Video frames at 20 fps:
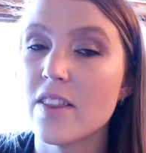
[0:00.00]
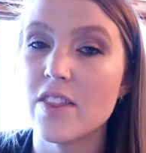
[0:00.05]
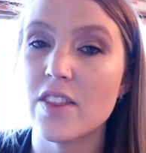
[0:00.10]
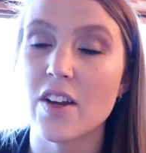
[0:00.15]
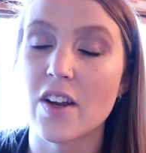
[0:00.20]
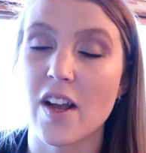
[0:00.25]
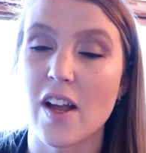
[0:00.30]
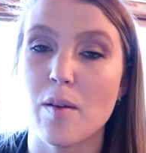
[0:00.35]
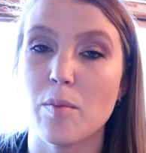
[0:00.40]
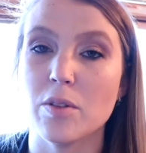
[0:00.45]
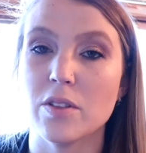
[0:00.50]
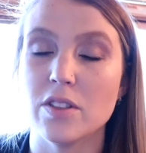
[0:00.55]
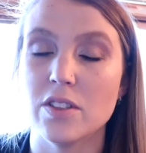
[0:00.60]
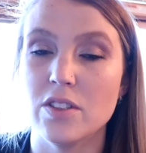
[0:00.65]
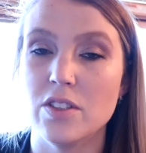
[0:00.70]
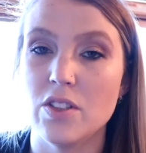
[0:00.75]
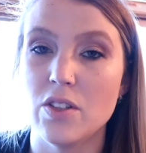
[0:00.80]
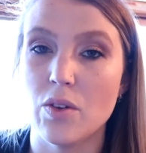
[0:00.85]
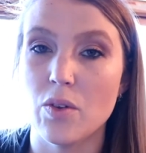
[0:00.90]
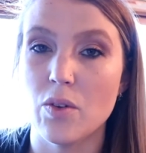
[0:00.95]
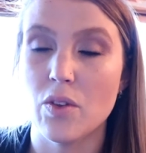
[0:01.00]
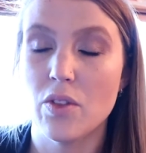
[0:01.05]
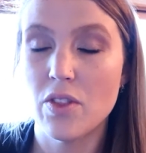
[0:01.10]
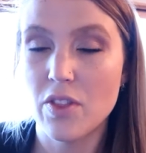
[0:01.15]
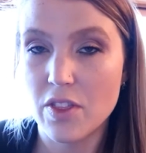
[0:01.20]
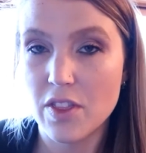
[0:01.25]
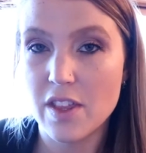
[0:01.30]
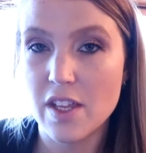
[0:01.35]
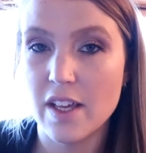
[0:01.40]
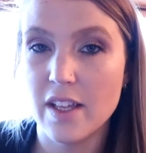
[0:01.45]
they're able to do
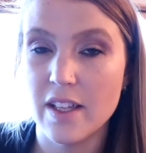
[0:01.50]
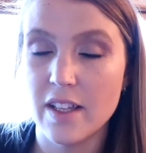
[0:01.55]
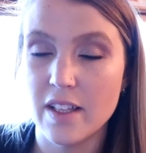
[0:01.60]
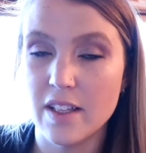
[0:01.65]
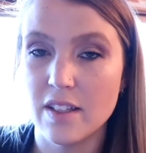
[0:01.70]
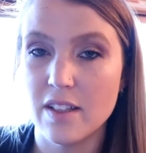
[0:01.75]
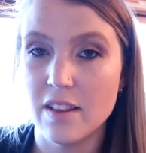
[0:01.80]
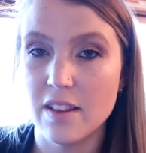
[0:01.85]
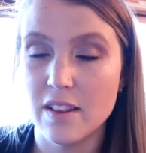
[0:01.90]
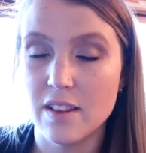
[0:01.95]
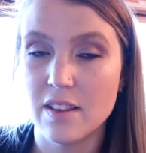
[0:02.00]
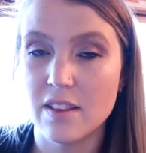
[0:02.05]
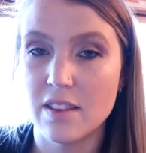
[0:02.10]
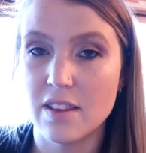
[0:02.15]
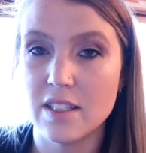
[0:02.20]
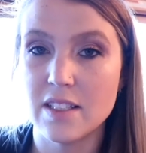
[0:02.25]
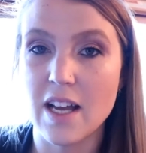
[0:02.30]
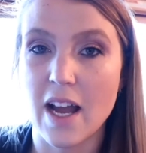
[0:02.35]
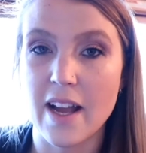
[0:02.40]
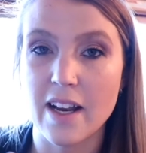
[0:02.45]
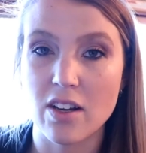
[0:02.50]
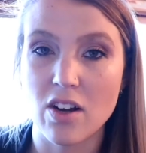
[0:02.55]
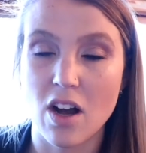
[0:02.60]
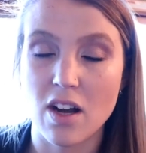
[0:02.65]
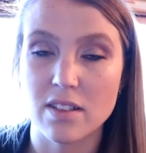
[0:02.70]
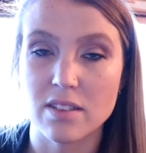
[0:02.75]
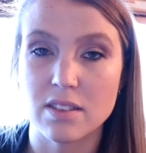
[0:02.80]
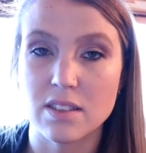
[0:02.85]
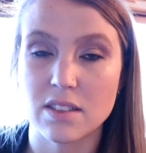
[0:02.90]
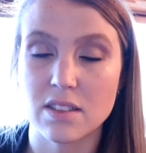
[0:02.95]
the
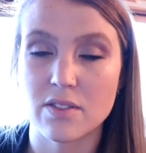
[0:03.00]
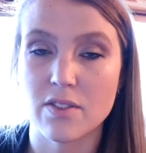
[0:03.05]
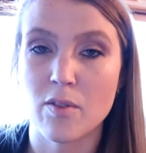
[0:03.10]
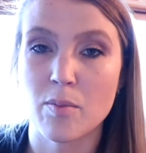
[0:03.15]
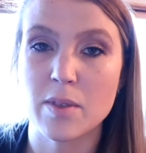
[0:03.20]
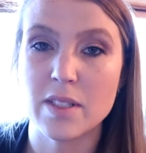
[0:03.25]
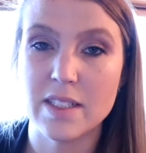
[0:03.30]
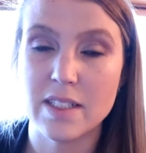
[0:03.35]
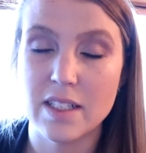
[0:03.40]
diagnostics from a